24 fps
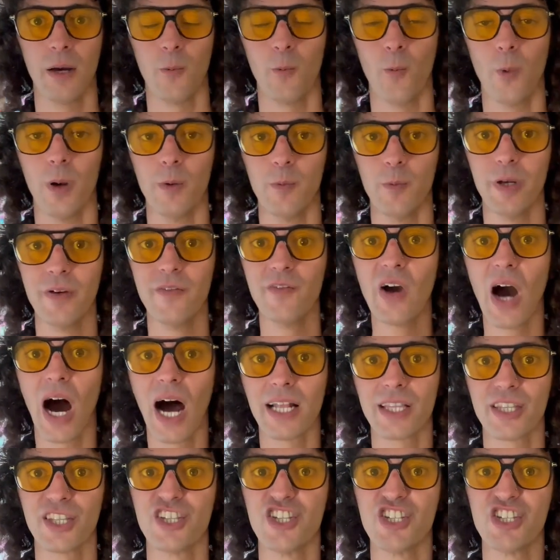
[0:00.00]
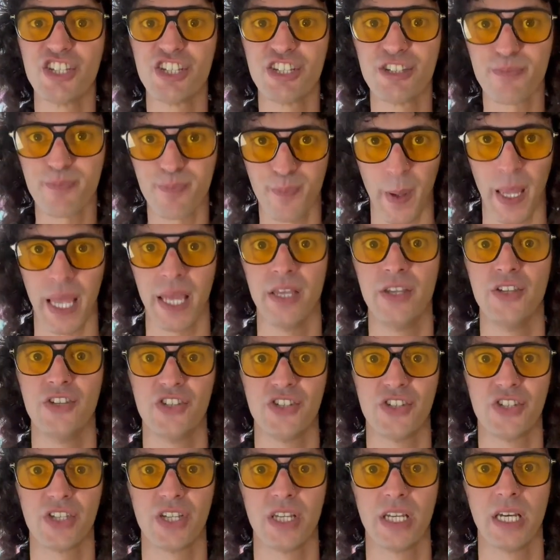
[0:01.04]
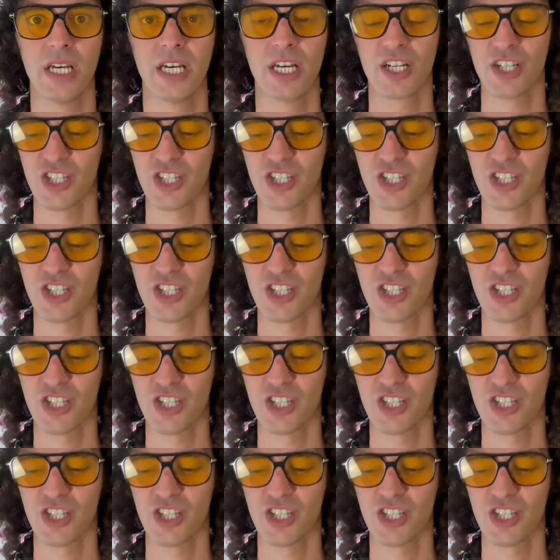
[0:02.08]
When we've got the space,